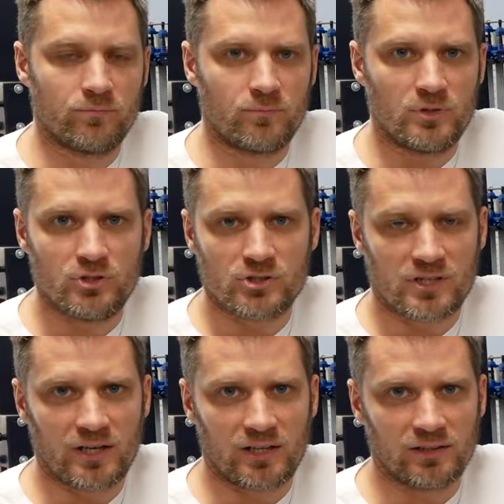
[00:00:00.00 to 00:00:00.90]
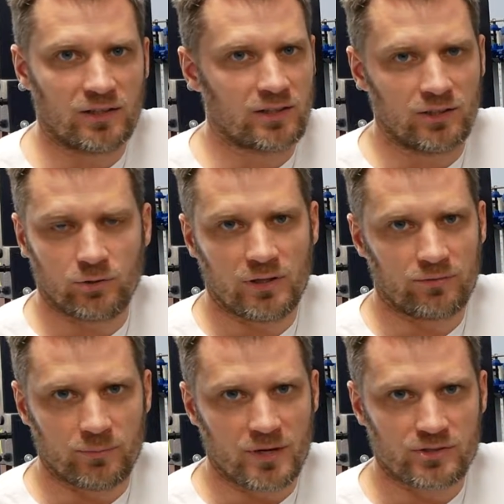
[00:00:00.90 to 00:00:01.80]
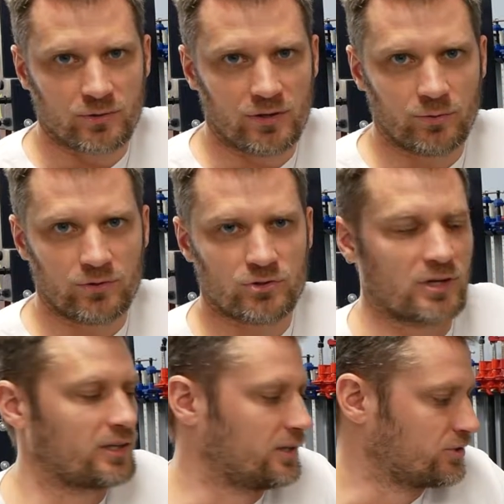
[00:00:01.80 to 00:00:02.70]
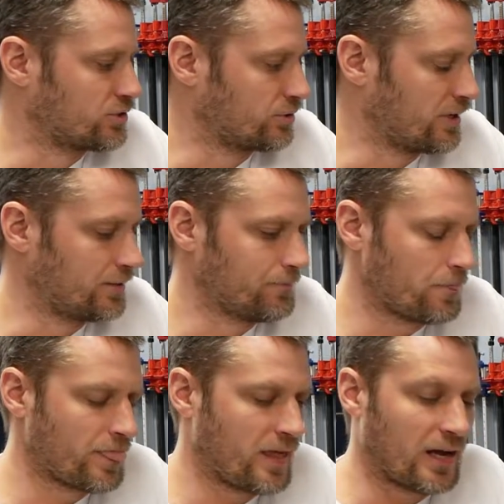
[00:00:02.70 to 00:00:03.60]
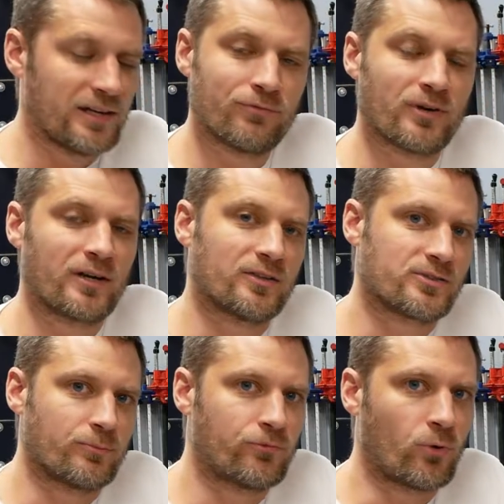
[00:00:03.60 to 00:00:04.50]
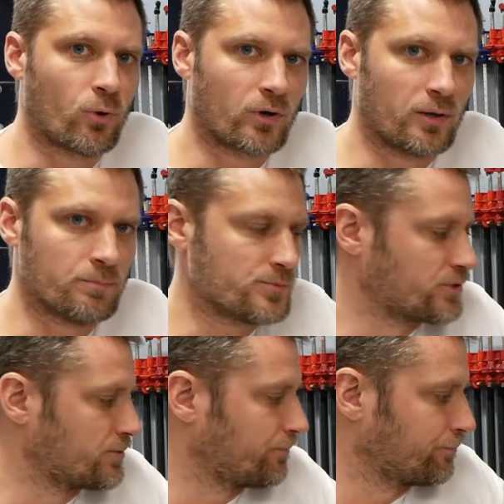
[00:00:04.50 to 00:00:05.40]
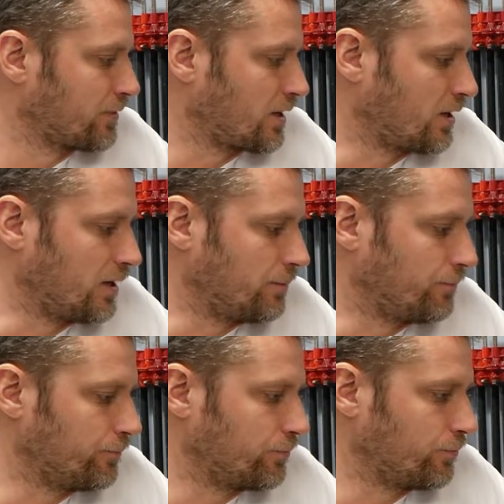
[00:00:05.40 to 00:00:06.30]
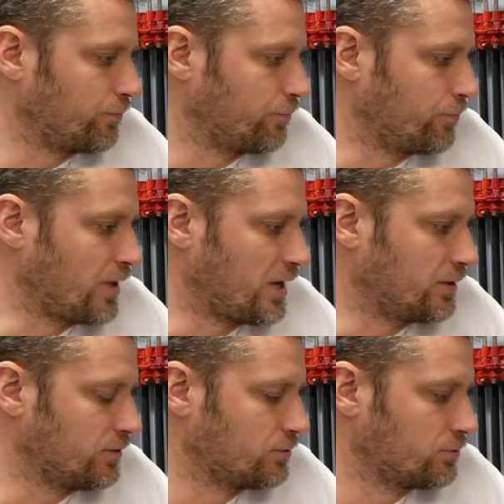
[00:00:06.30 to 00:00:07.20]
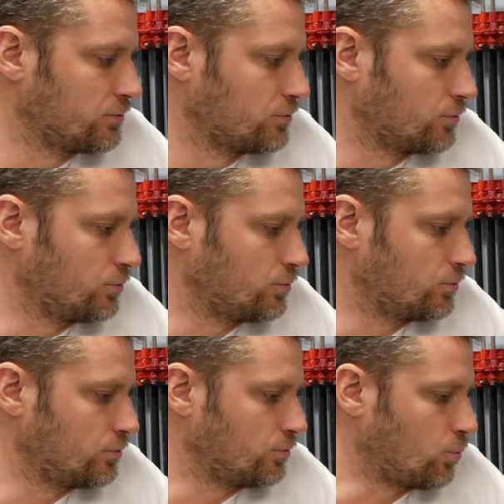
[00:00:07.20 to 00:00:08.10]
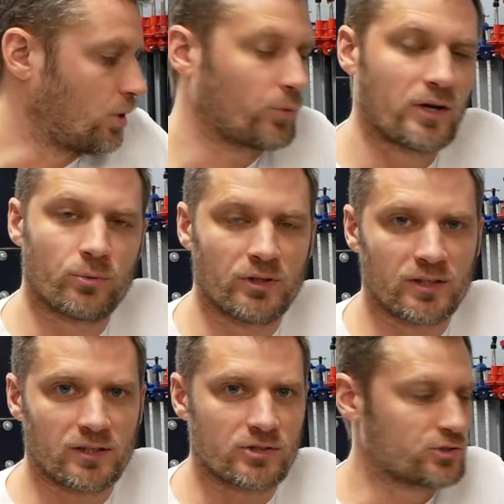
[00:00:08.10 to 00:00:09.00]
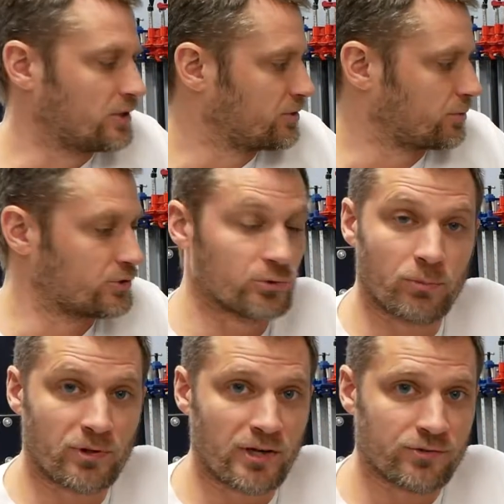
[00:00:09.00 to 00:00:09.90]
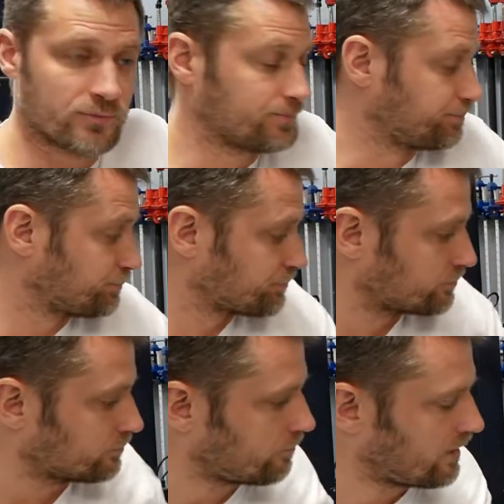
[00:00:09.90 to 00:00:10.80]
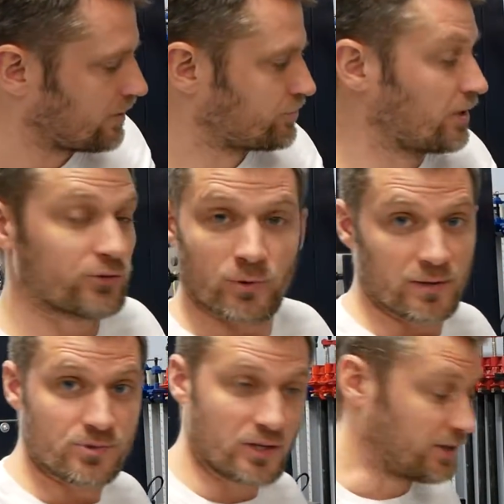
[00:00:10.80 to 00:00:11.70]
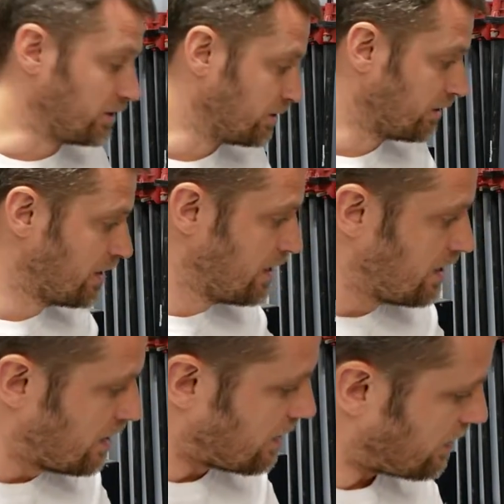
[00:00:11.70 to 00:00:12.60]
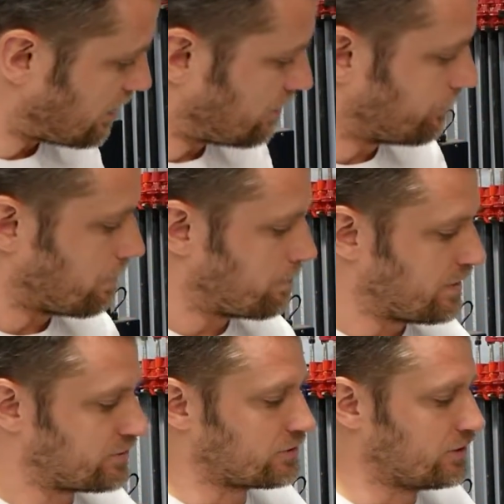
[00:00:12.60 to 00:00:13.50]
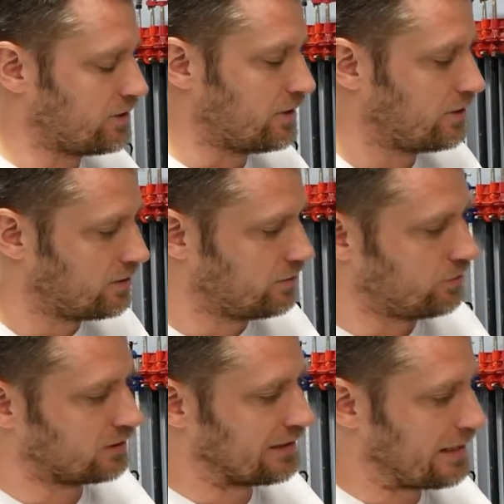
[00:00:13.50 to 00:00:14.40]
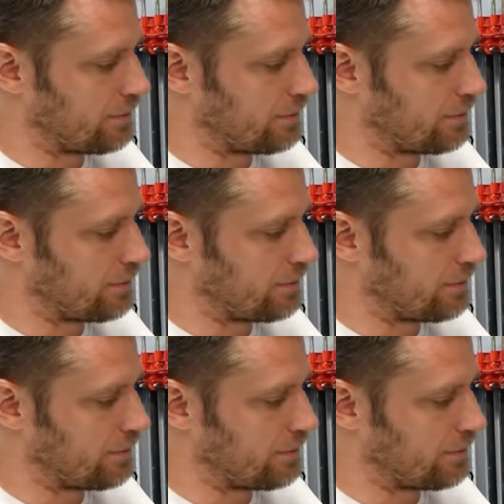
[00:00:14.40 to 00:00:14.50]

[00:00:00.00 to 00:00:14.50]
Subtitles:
you just kind of get lucky, or you have to mess around with it to try to get in straight. I did find on some forums that one way to really get it in straight is with a drill press, and so that's why I'm standing here. Basically, you could lop